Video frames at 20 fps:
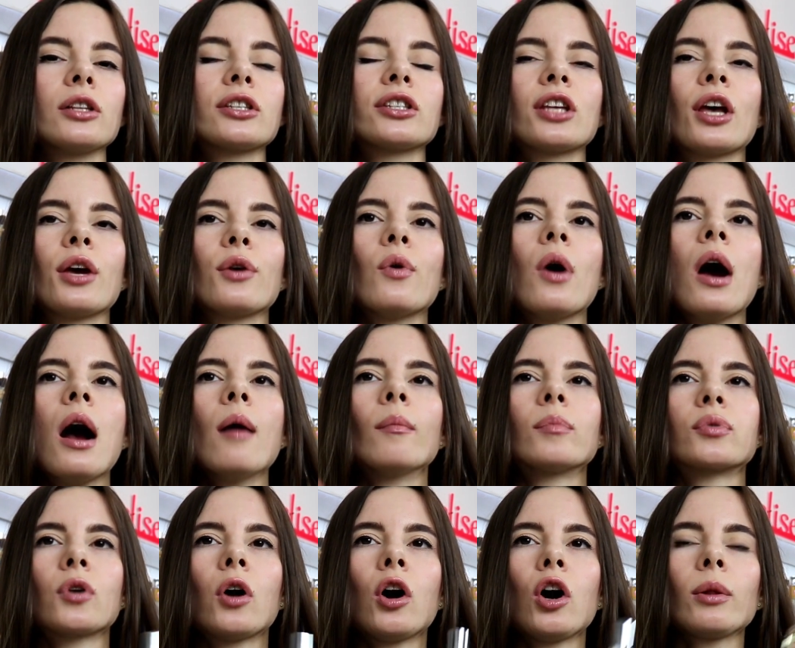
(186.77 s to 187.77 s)
So
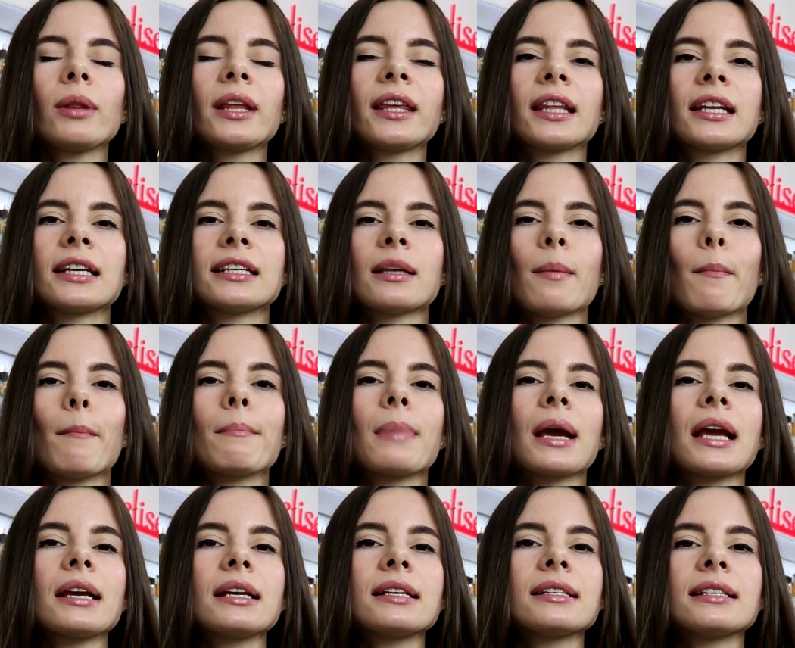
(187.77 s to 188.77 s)
probably that is
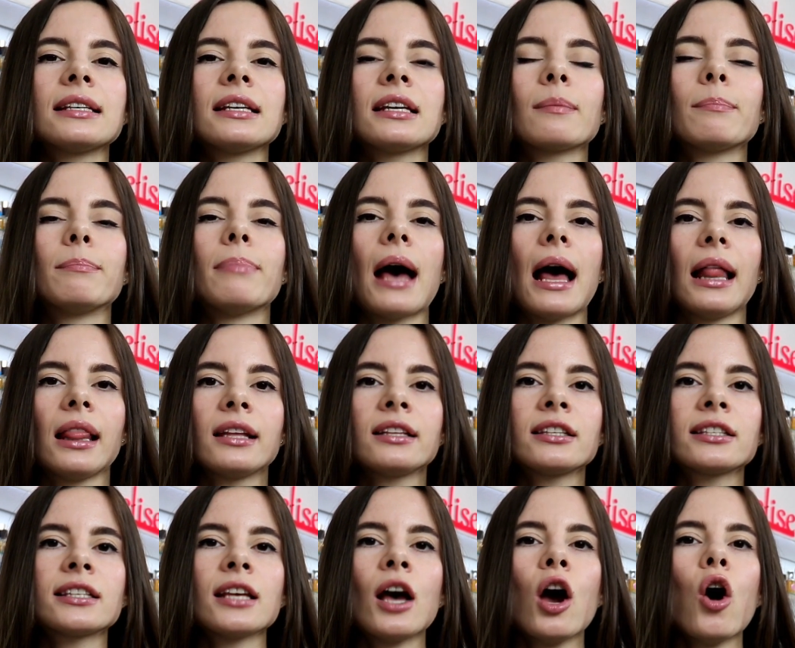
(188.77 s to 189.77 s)
amazing
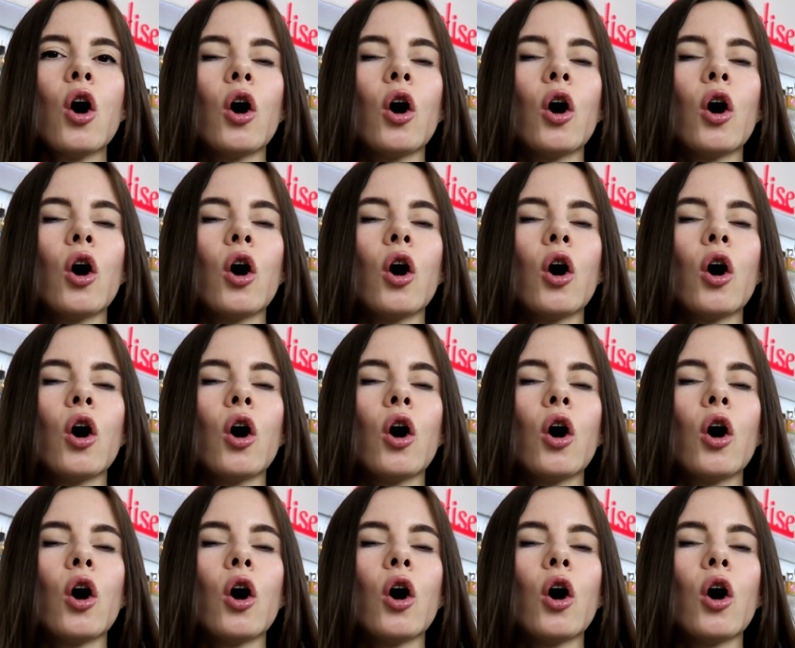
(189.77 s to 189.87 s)
balance